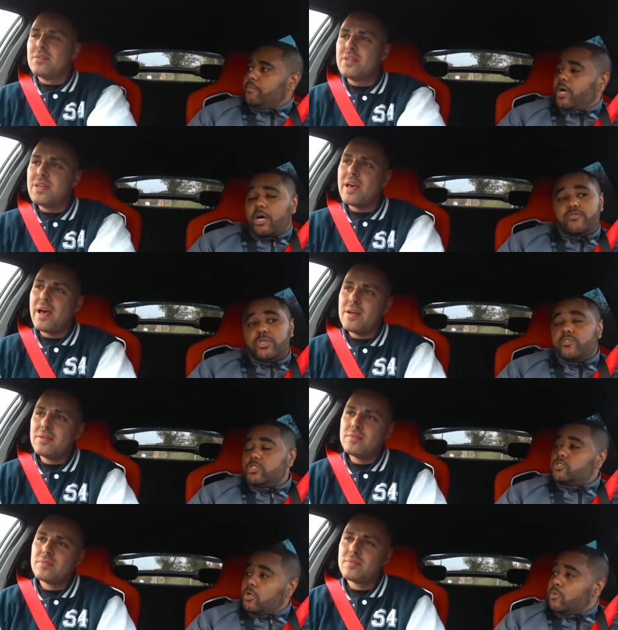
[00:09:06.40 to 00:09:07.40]
Speaker 1: But I've yeah. driven
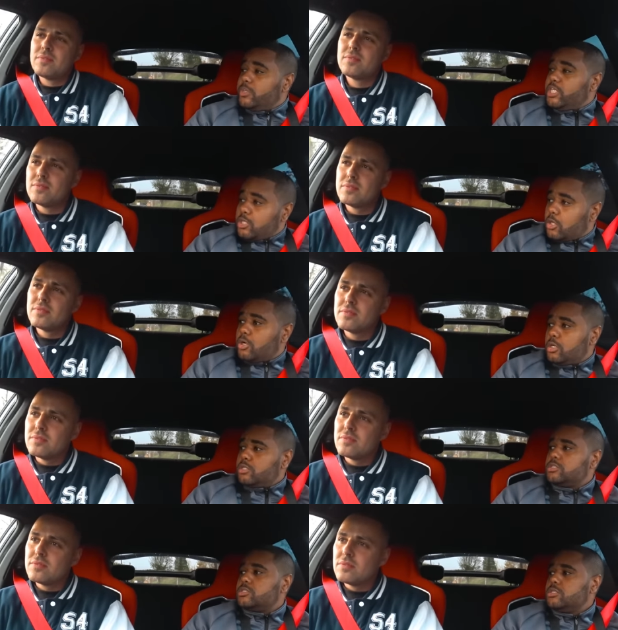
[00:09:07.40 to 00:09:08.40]
so many
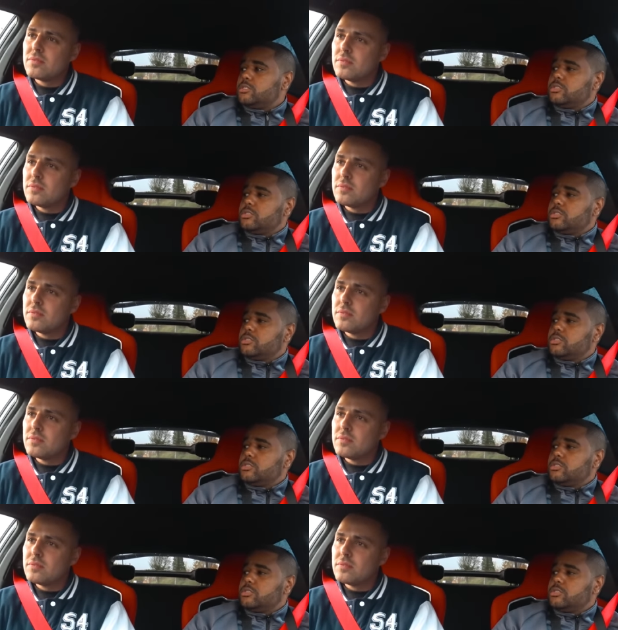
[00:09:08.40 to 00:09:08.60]
cars.